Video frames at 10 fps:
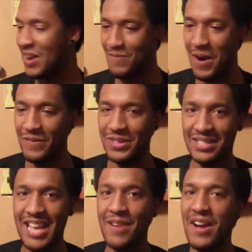Uh, Marvel
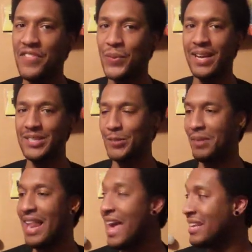vs. Capcom 3 is a
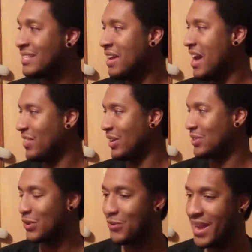blast. I think
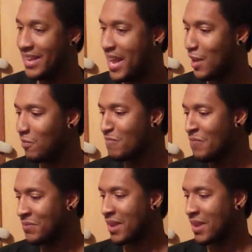it's a great game.